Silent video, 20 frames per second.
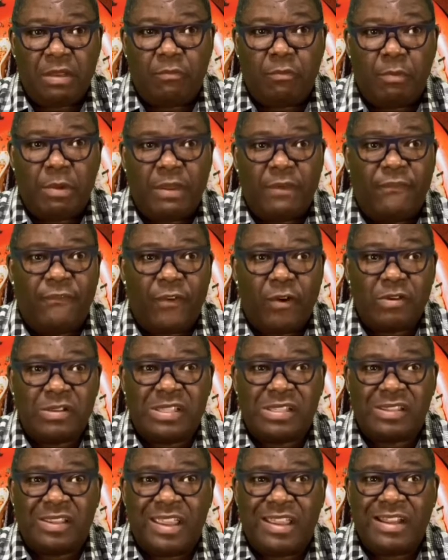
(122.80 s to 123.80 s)
when we were
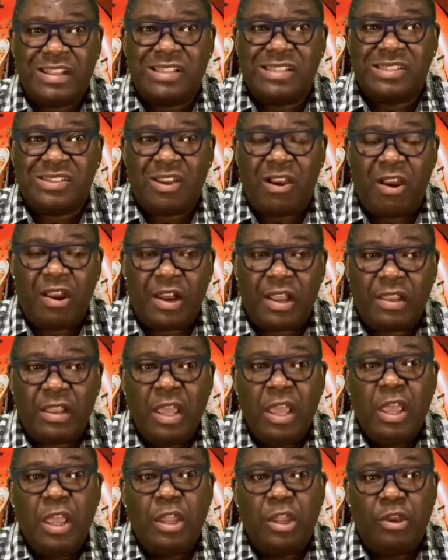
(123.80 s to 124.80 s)
first getting started,
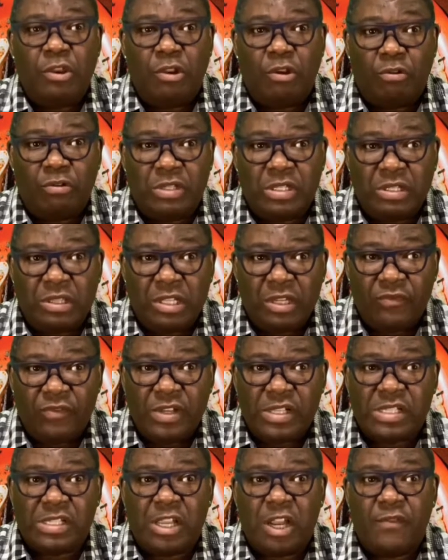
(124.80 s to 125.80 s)
you know, delivery
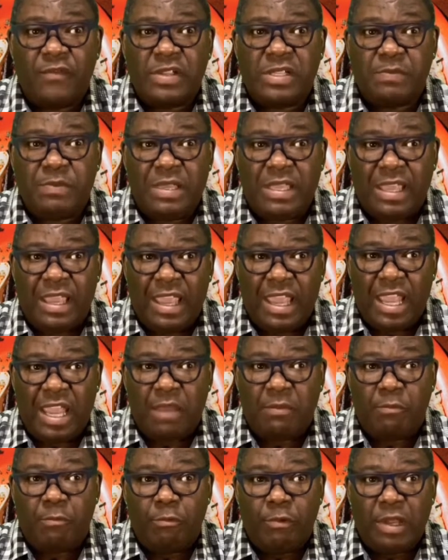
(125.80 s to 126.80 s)
service
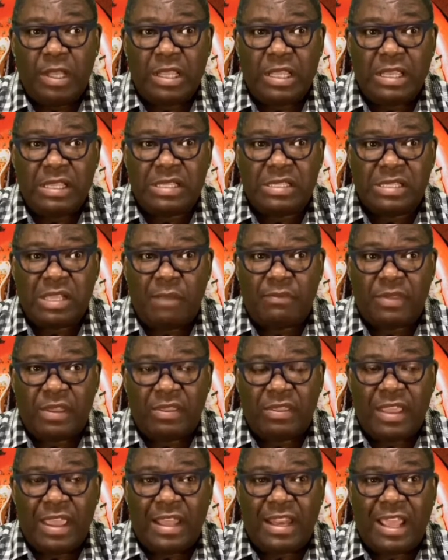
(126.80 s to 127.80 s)
became really something
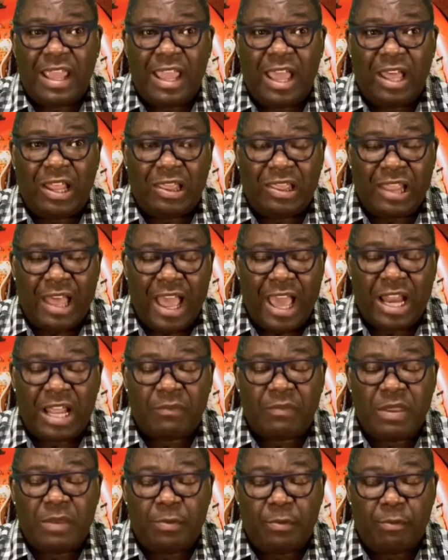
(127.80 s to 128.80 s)
that a lot of
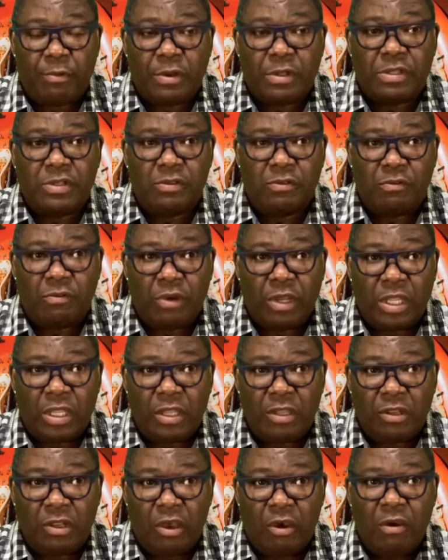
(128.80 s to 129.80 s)
people were doing,
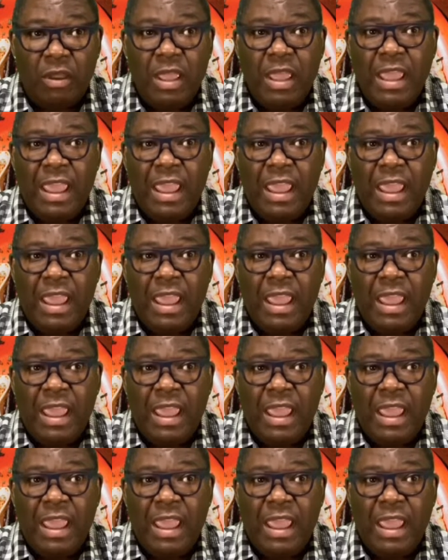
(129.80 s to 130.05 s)
you know,